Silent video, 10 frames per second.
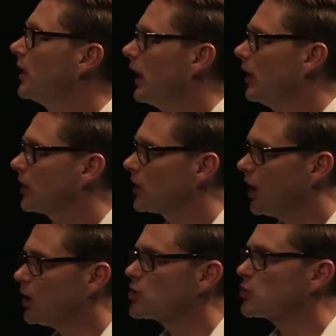how the
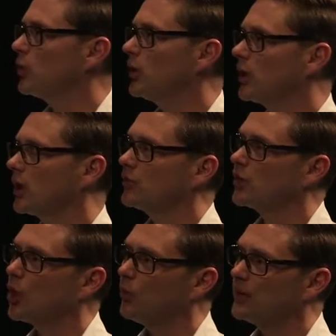colors work,
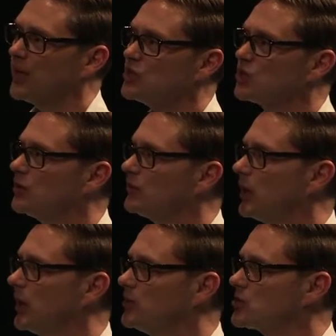the combination of
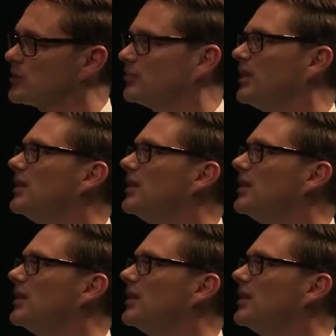things.